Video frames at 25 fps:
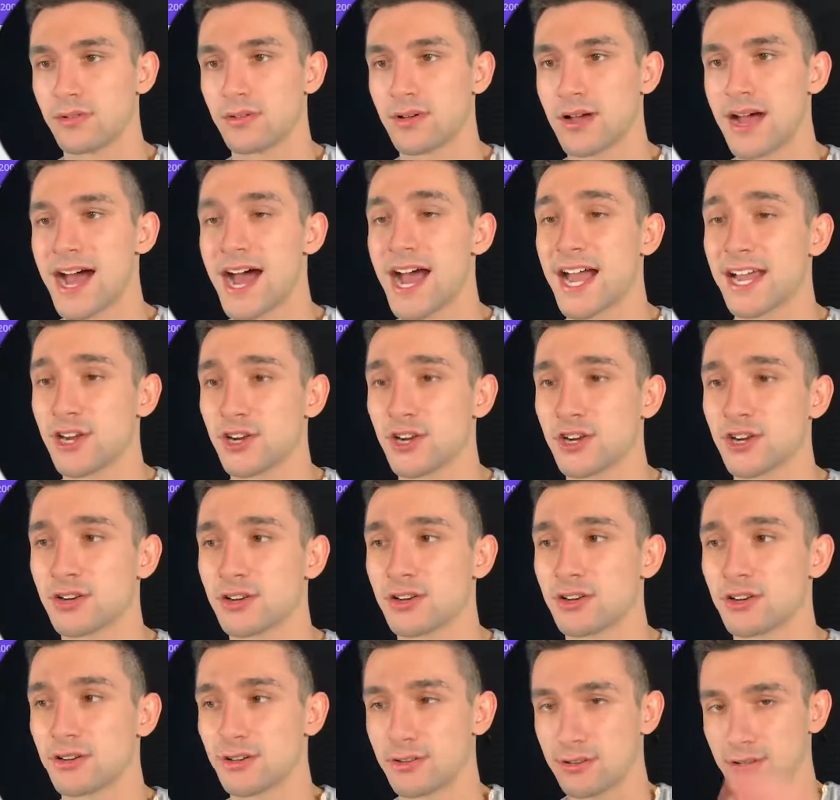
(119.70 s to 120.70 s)

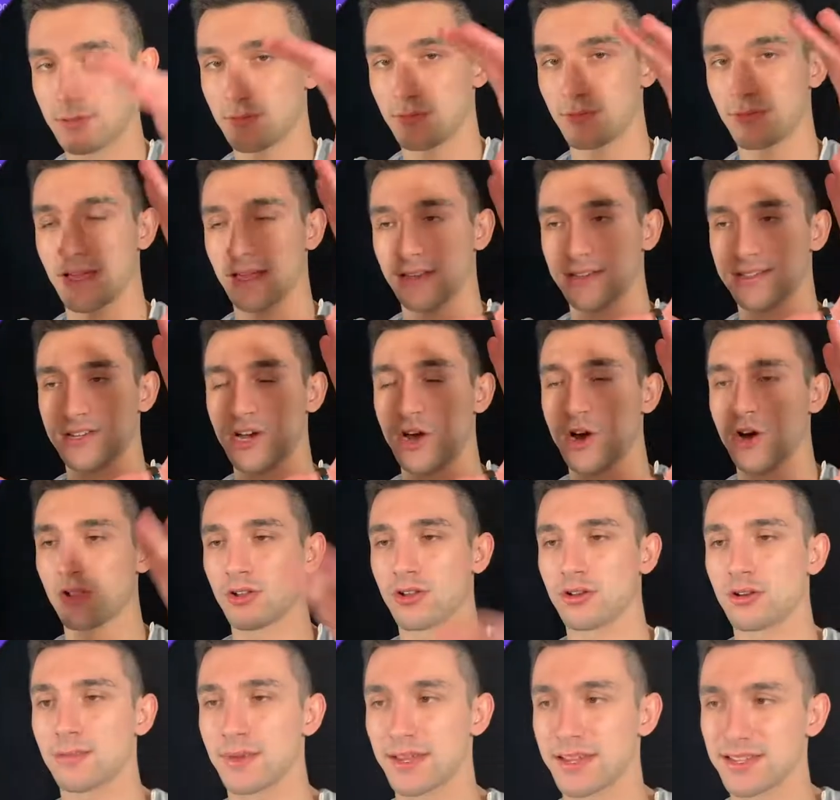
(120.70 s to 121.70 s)
higher,
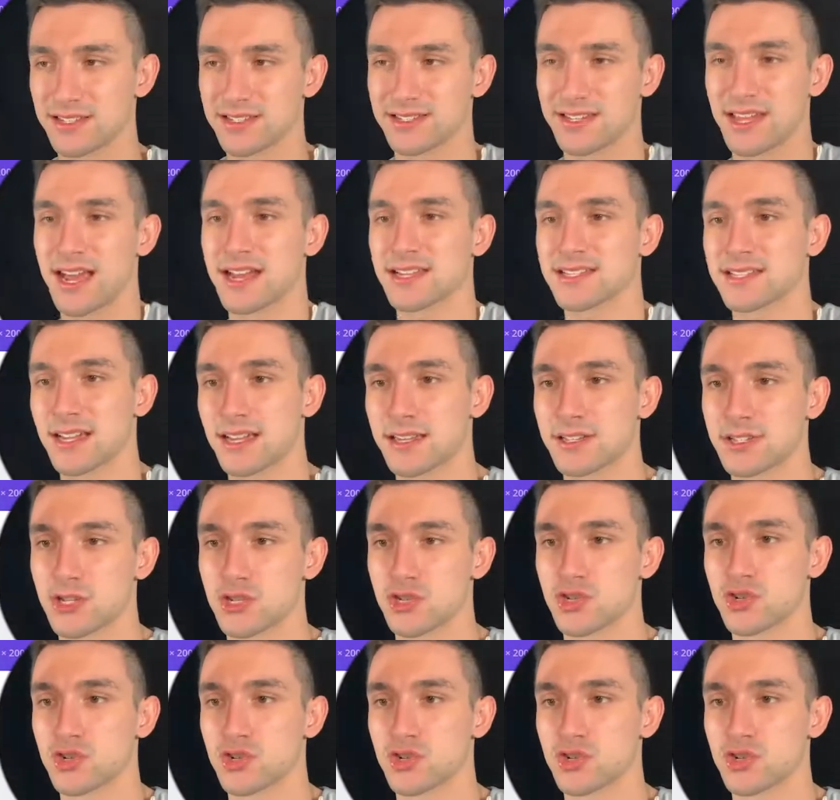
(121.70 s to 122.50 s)
taller, because Catsack is a